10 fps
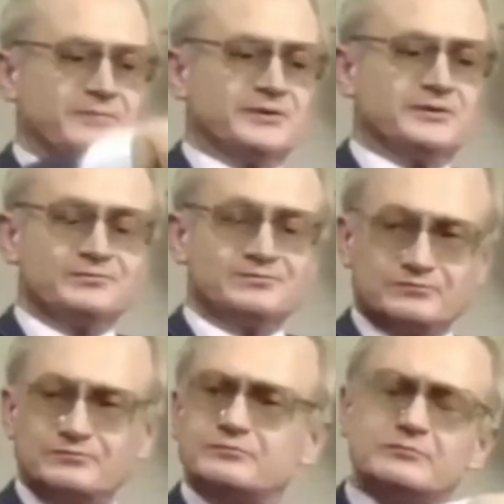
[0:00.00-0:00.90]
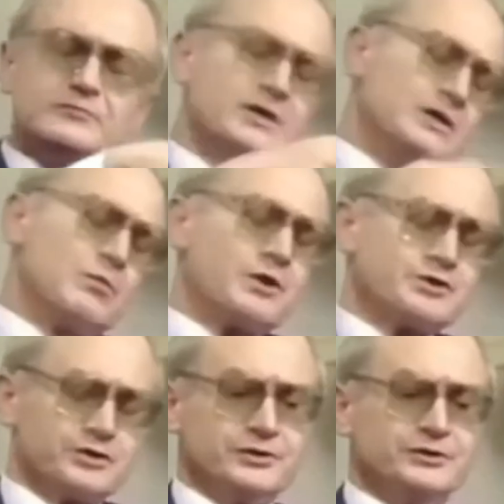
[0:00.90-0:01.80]
government in
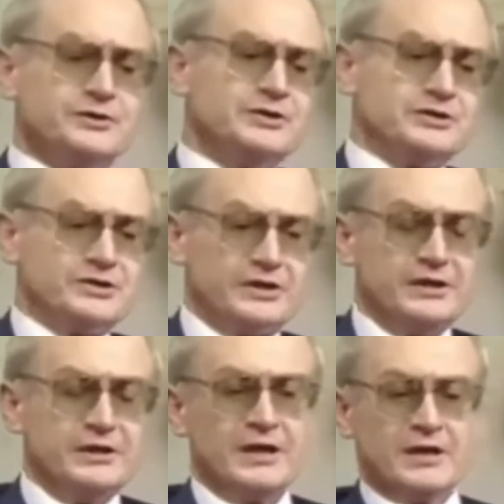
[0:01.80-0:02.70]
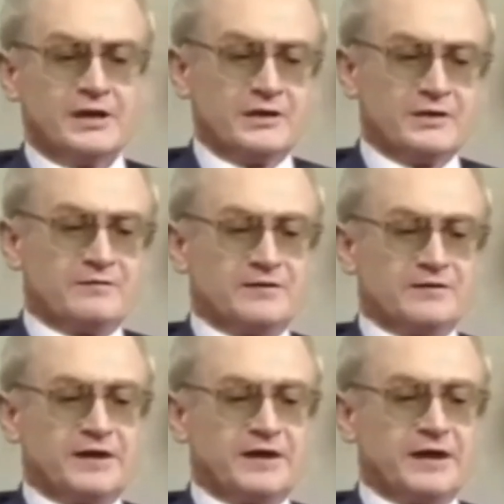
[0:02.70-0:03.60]
Washington, D.C.,
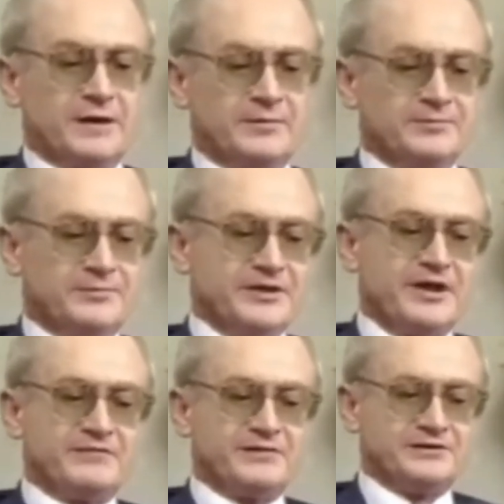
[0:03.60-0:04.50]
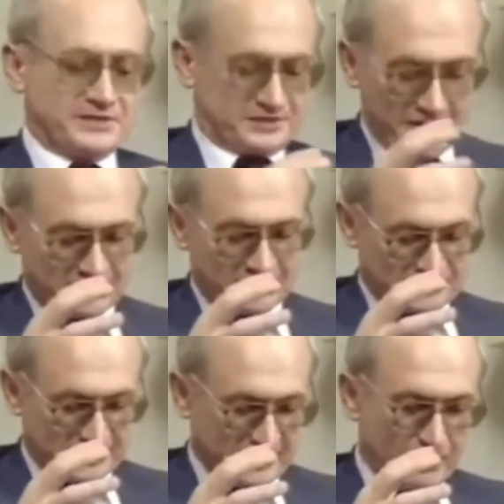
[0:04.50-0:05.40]
with the benevolent
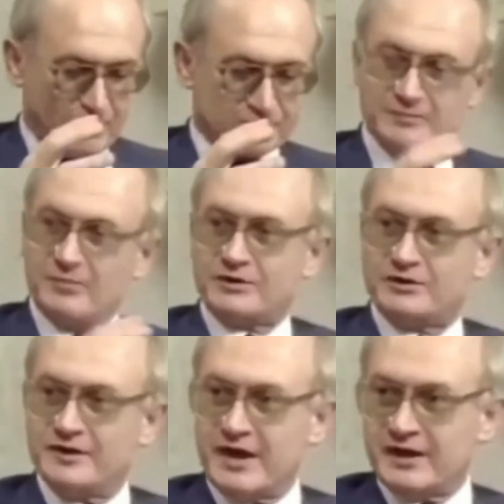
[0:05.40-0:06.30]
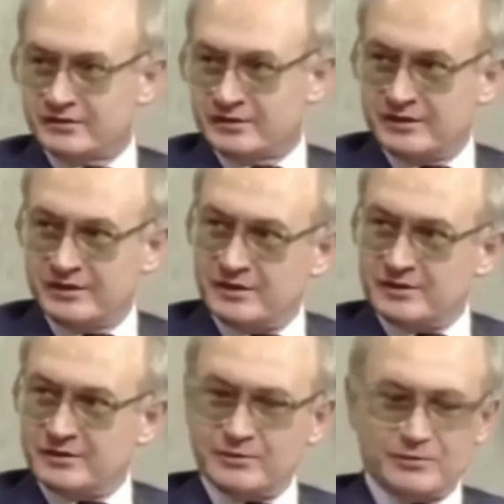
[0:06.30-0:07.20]
dictators like Walter Mondale,
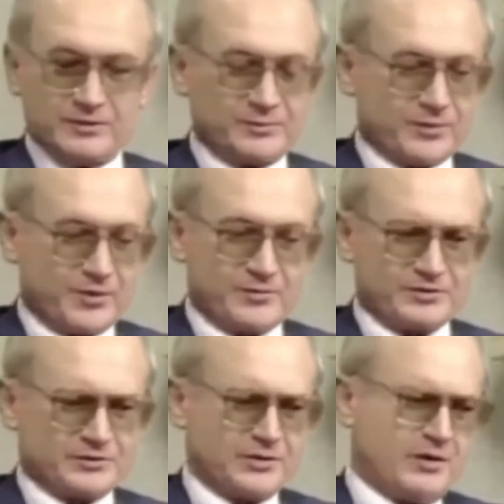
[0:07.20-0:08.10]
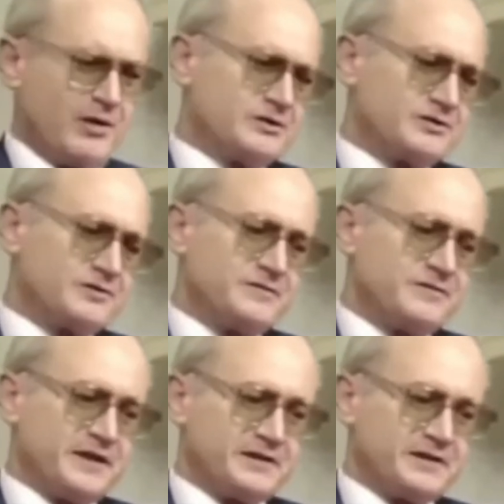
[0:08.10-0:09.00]
who will promise lots of
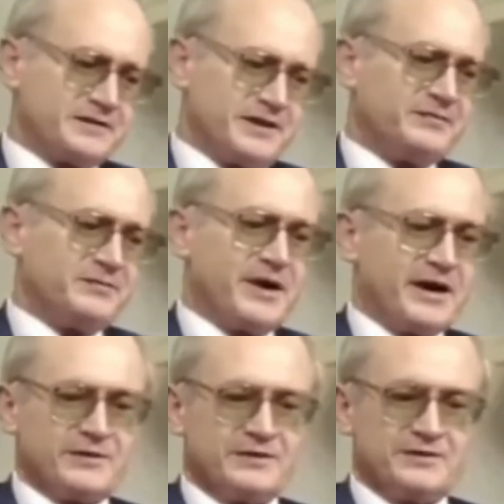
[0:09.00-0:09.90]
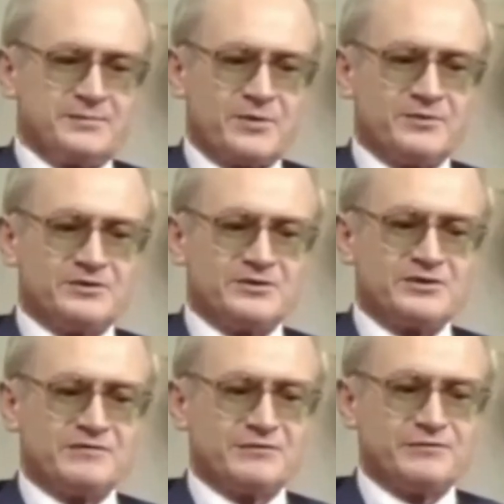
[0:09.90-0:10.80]
things, never mind whether the
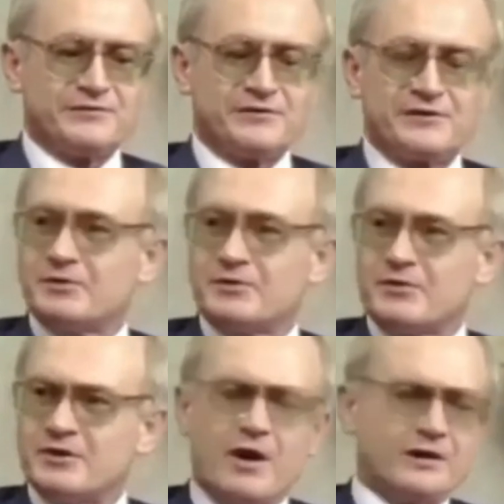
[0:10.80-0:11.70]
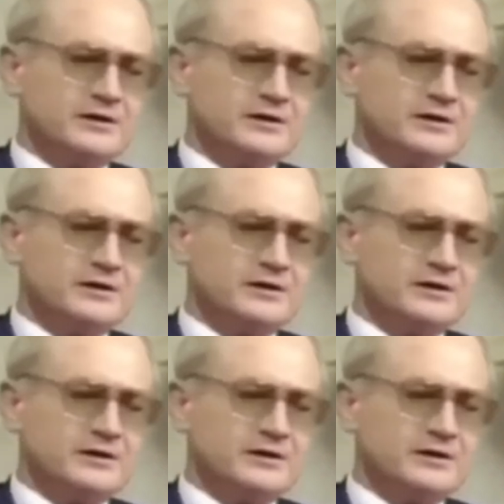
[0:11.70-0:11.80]
promises are fulfillable or